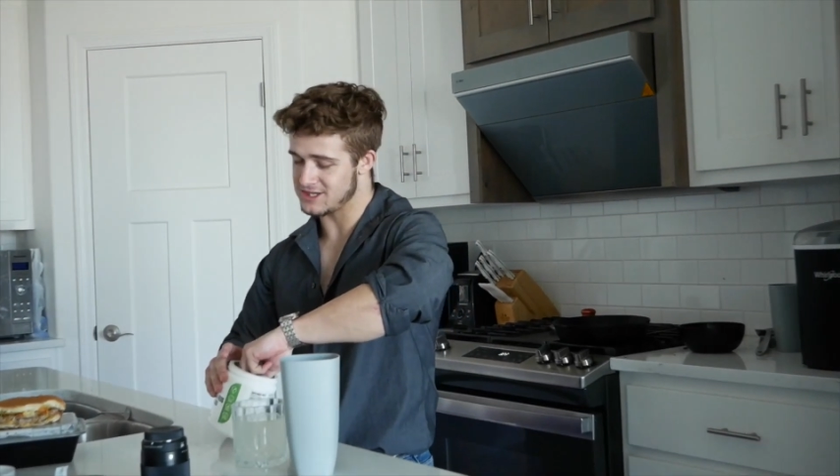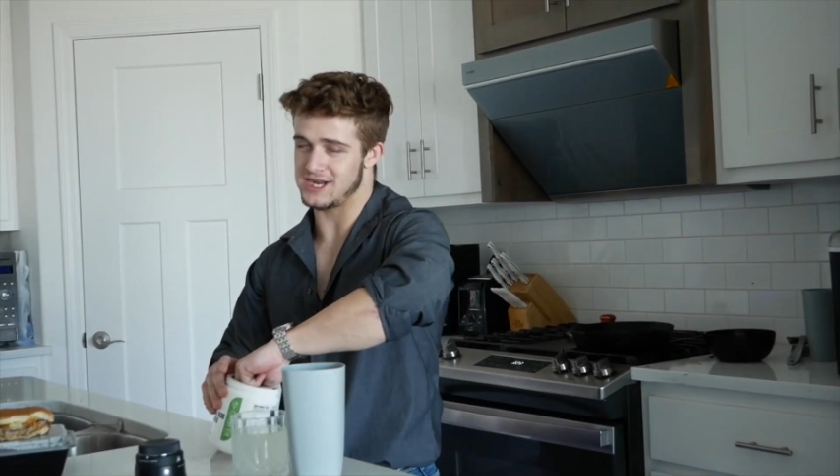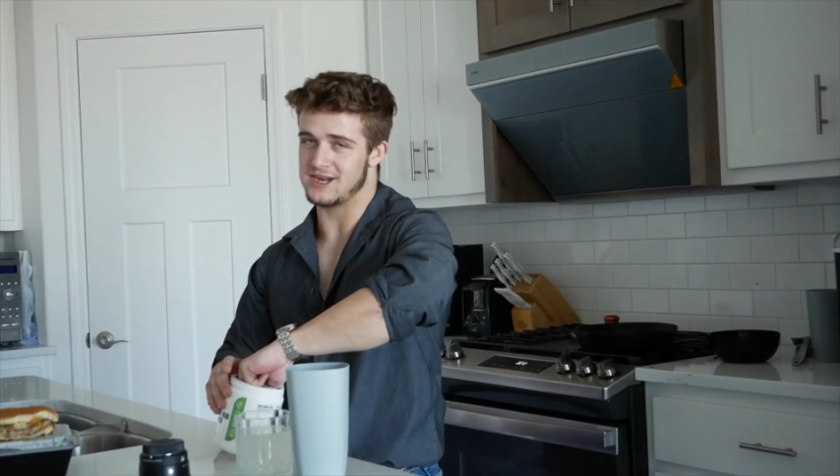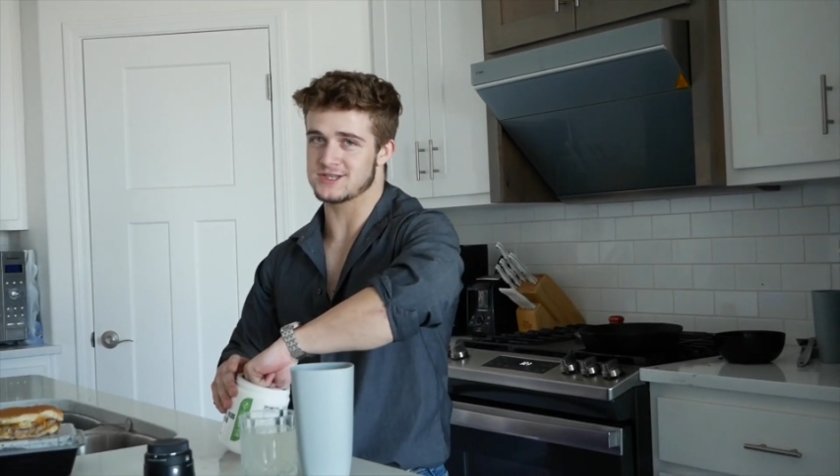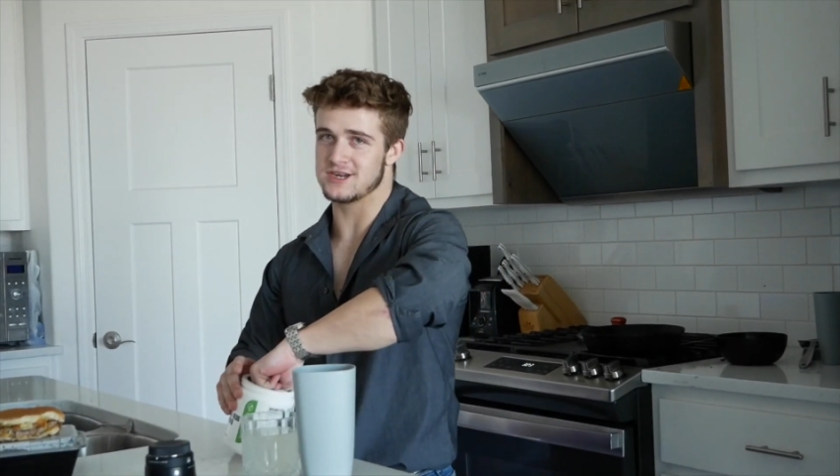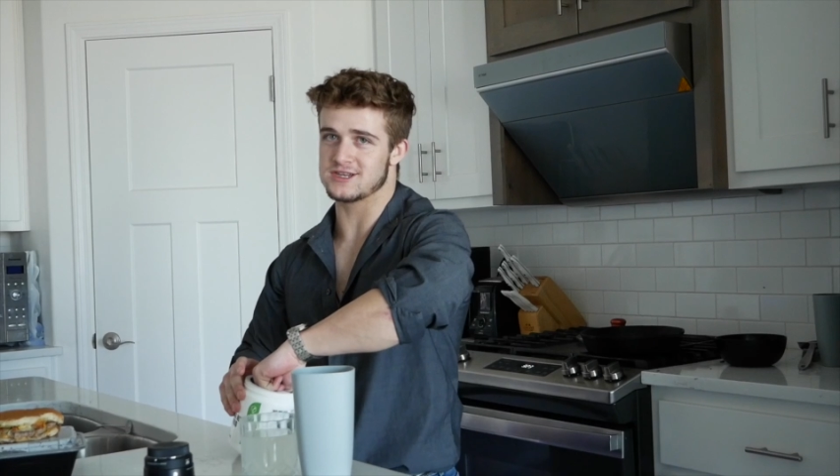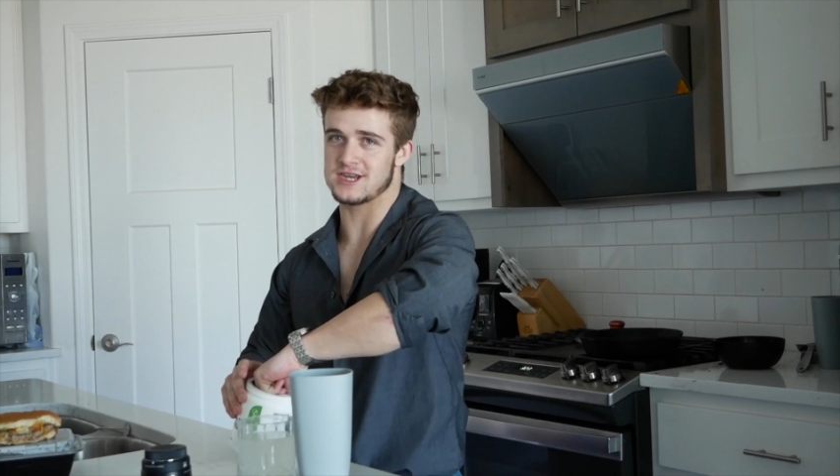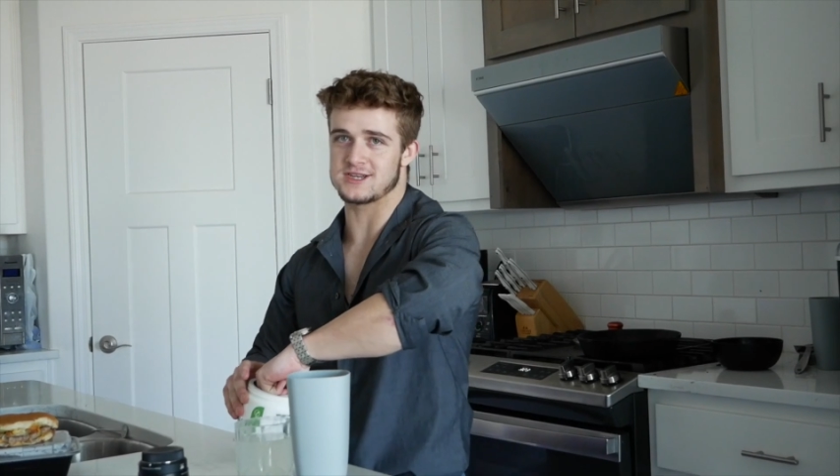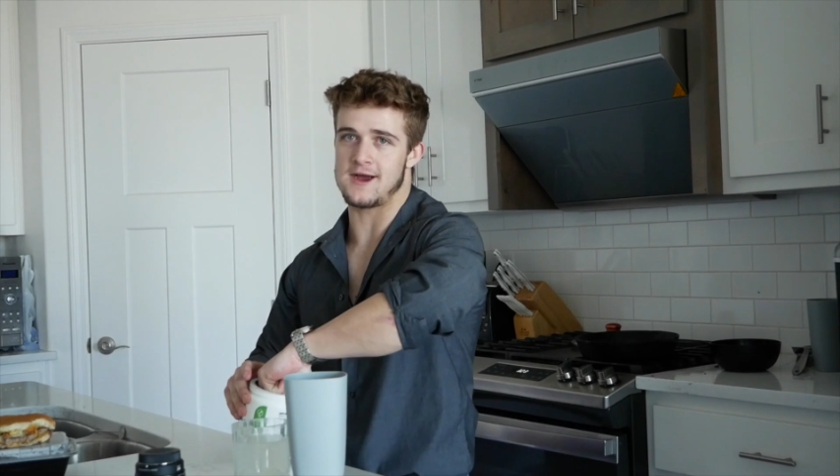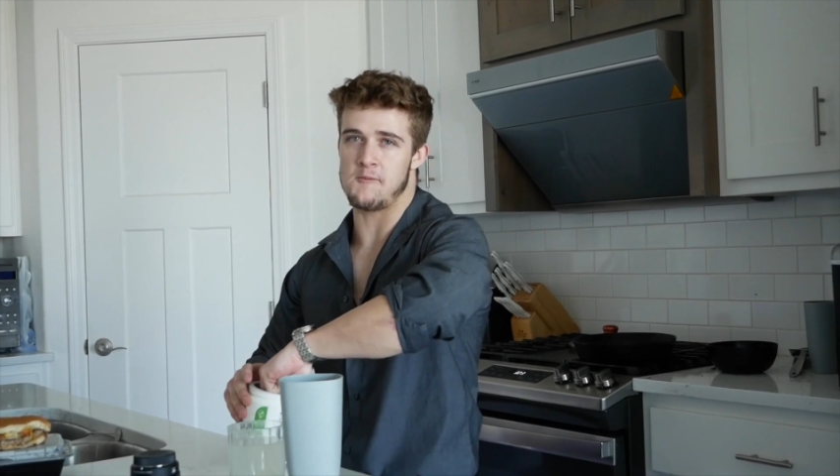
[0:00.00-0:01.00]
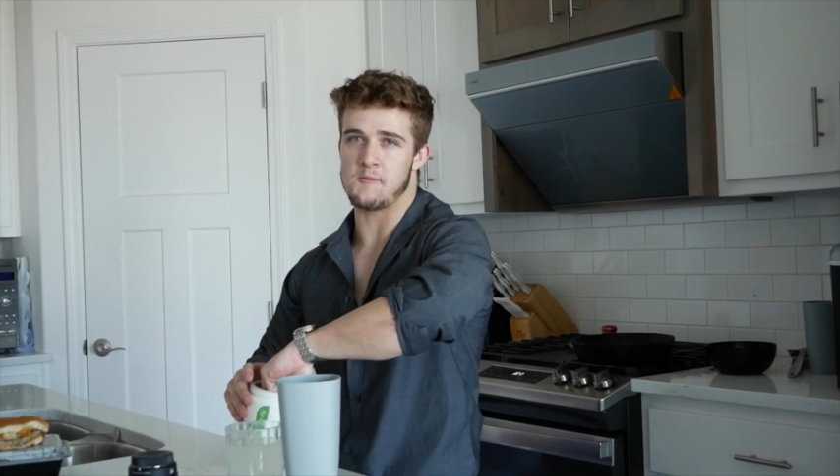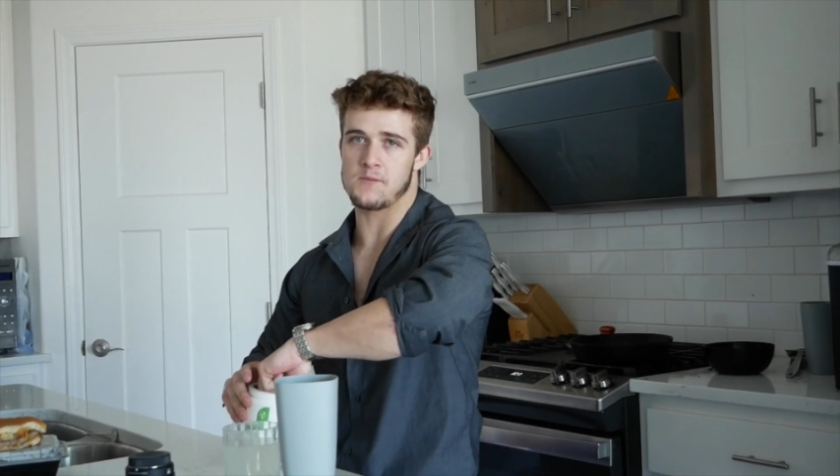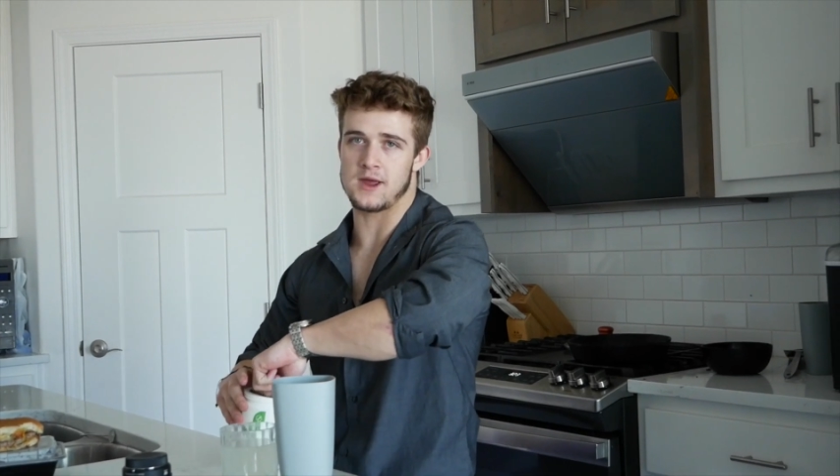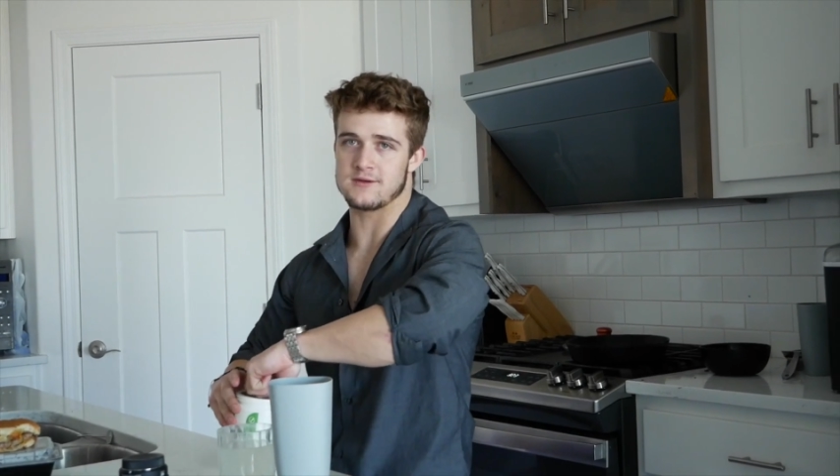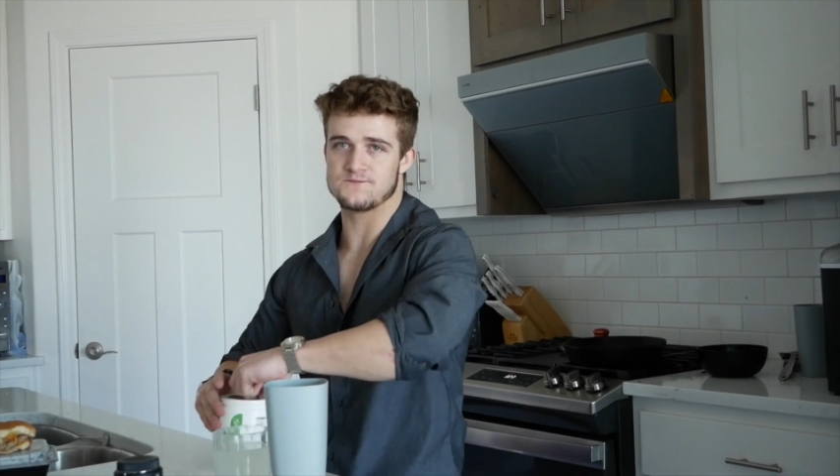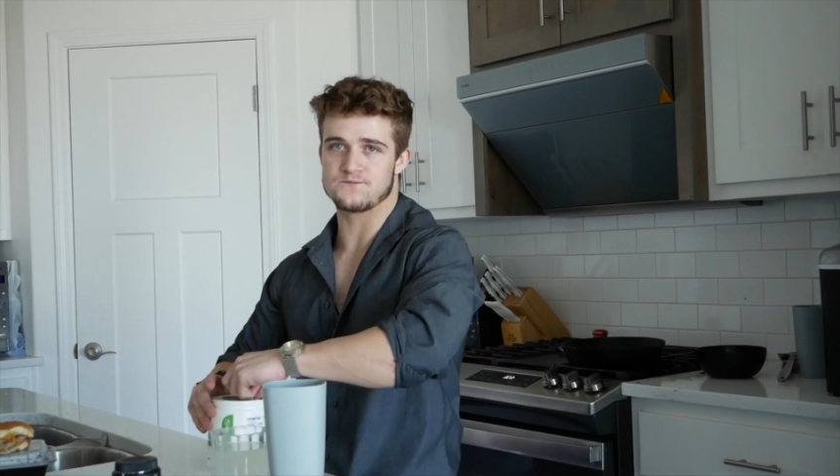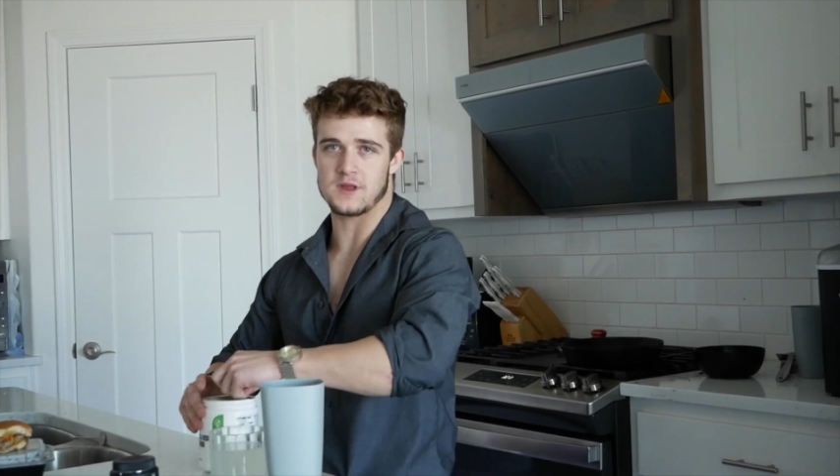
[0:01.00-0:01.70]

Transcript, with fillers: said, it's going to take time. Like,